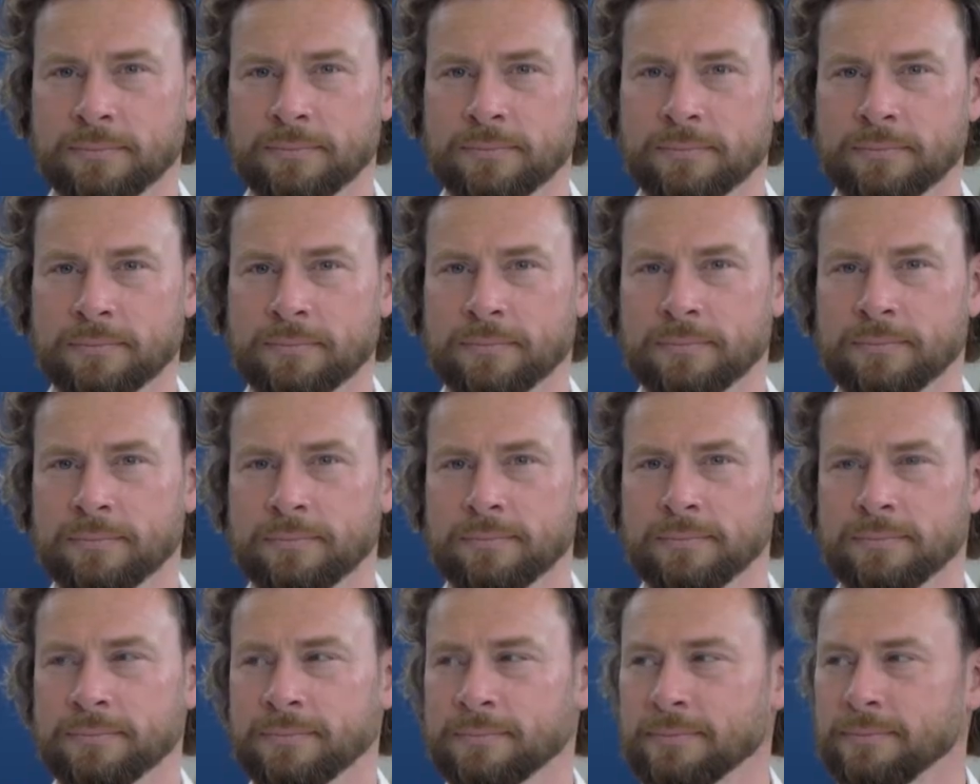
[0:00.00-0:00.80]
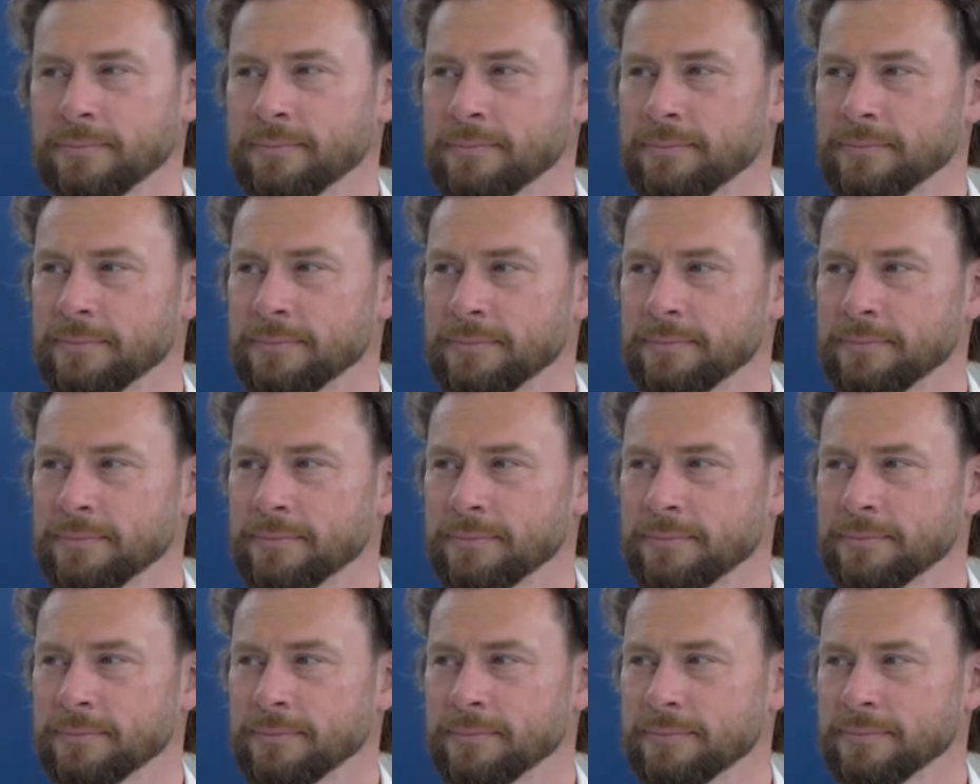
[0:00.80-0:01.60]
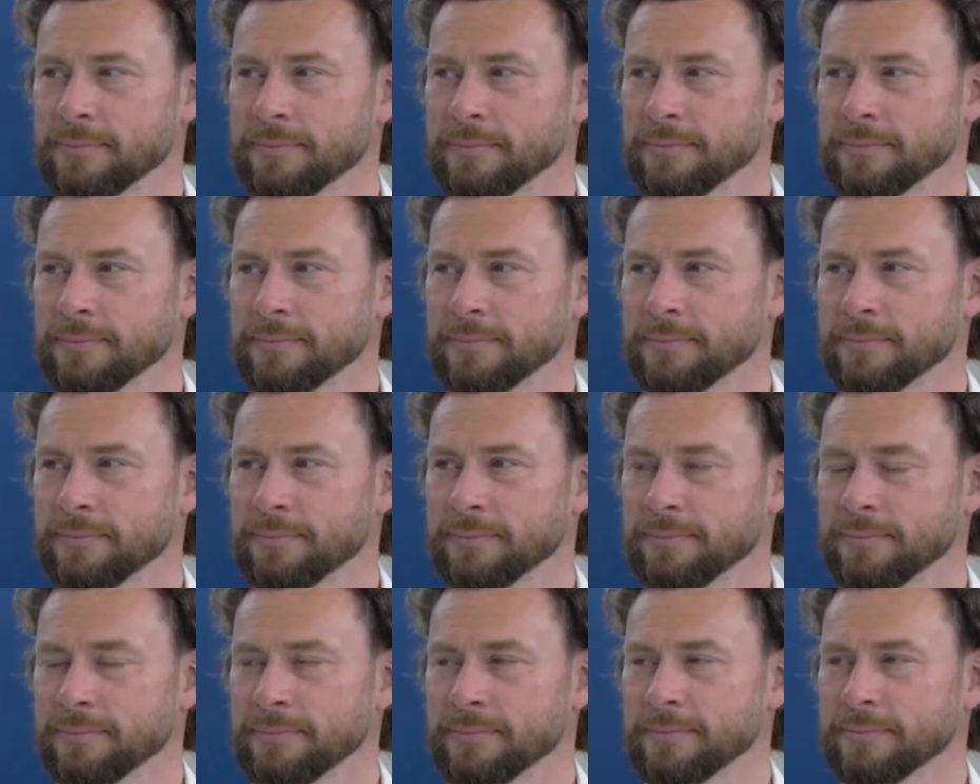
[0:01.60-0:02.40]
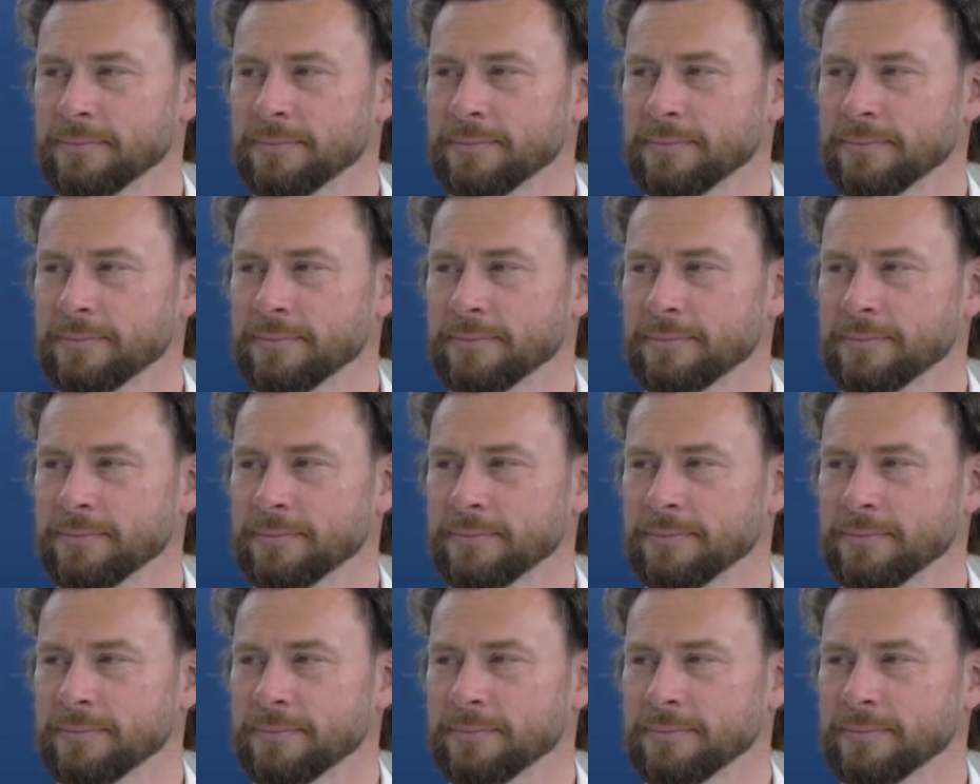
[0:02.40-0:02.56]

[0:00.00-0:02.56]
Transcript: (silent)